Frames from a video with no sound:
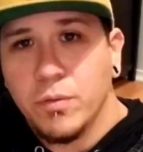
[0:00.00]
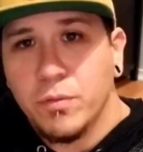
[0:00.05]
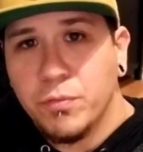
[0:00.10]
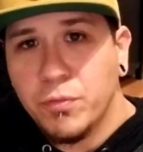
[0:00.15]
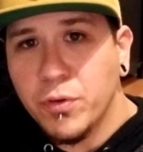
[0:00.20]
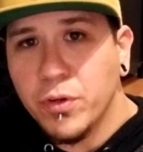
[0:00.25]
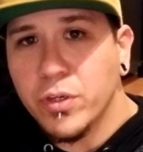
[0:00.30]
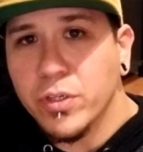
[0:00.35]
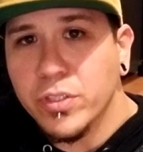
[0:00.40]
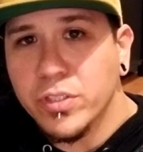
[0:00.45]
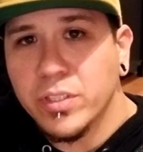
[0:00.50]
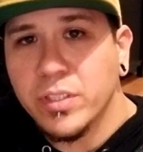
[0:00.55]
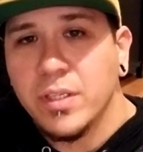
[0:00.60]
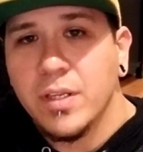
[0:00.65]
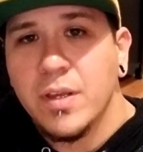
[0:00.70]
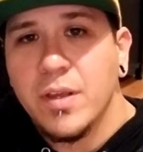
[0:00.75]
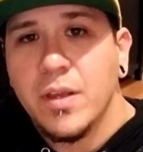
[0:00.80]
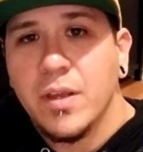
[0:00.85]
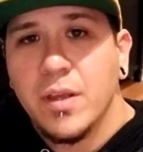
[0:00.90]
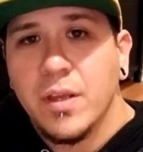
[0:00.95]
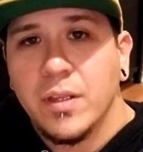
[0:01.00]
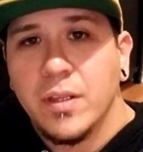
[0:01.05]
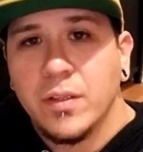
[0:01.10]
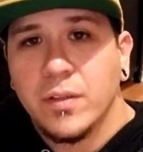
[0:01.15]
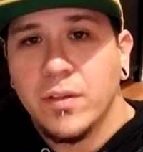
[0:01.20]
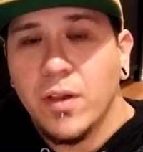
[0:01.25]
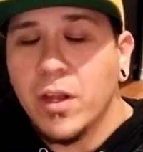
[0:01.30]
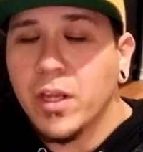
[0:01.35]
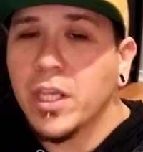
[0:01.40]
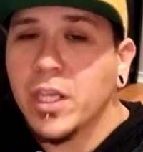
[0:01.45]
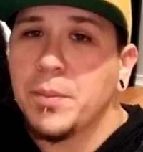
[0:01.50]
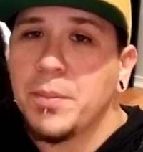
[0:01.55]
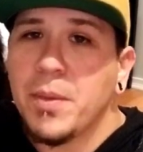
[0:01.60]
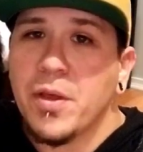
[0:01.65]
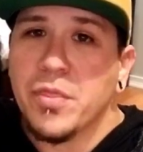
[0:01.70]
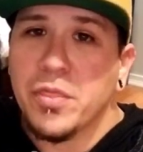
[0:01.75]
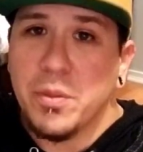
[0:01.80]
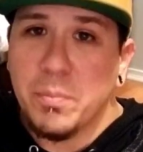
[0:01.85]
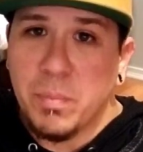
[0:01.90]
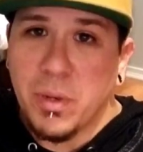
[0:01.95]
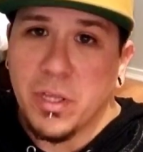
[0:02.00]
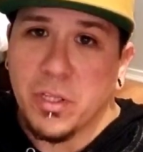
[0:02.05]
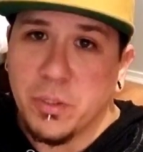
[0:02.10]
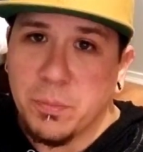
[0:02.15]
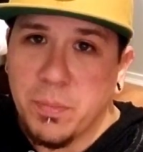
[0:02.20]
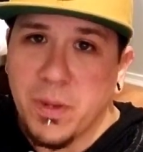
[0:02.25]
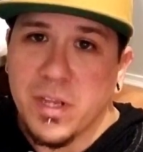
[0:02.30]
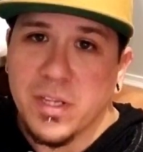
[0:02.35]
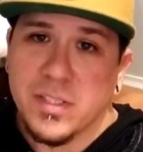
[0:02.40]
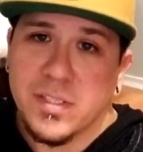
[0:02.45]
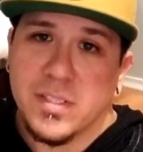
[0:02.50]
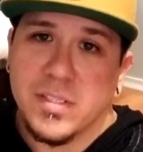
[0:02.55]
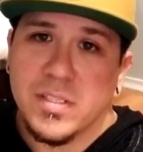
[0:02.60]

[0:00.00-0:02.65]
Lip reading: First, talking about the Butler Box.